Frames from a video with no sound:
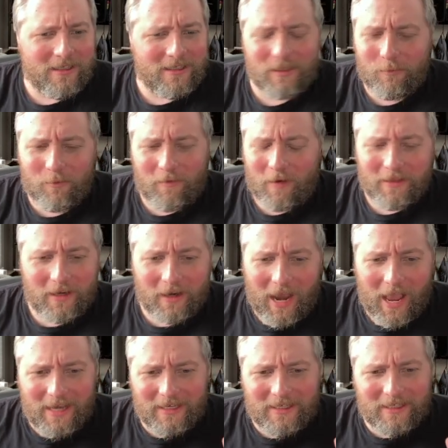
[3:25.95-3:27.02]
somewhere around there.
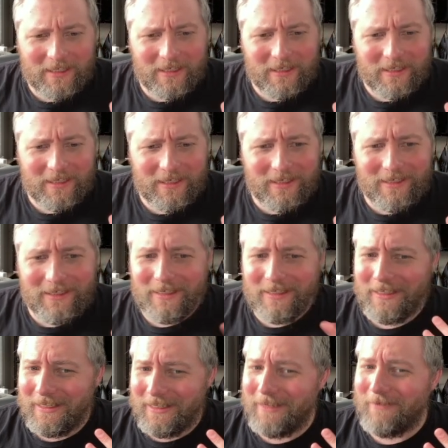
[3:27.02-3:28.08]
And
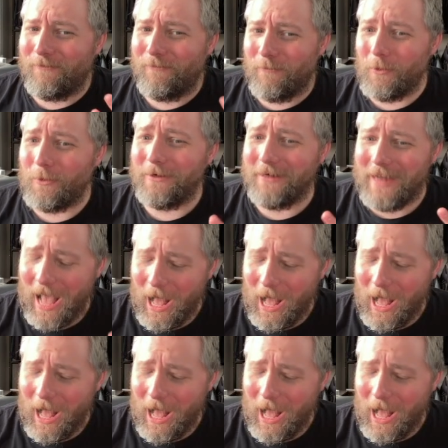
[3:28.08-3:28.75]
for an